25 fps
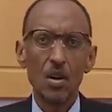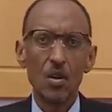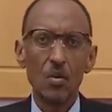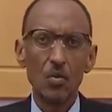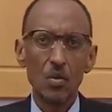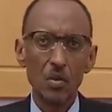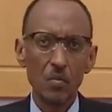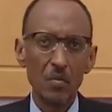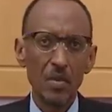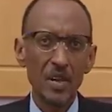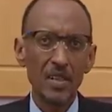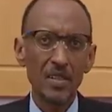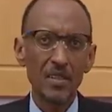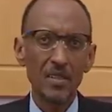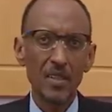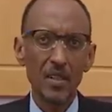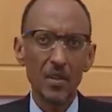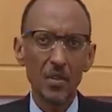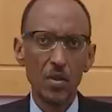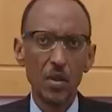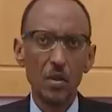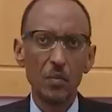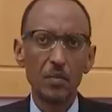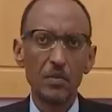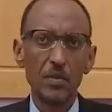we must
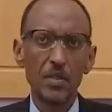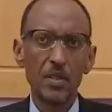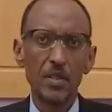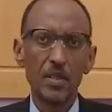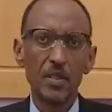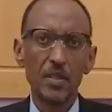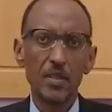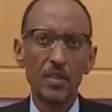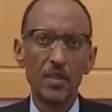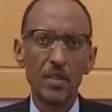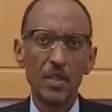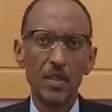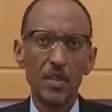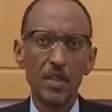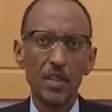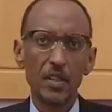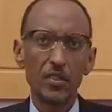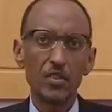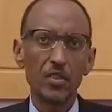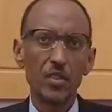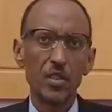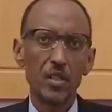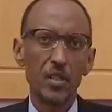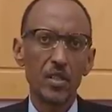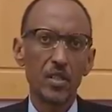adopt the
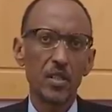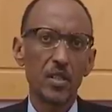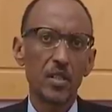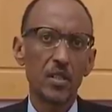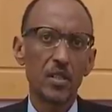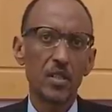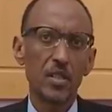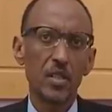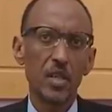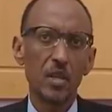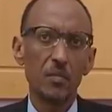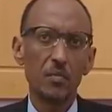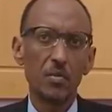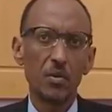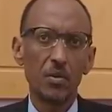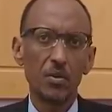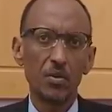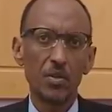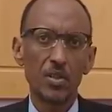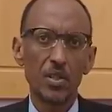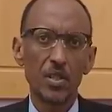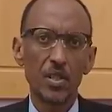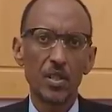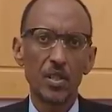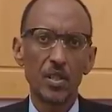nexus
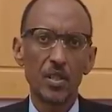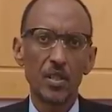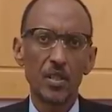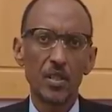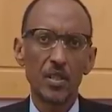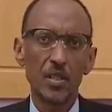approach.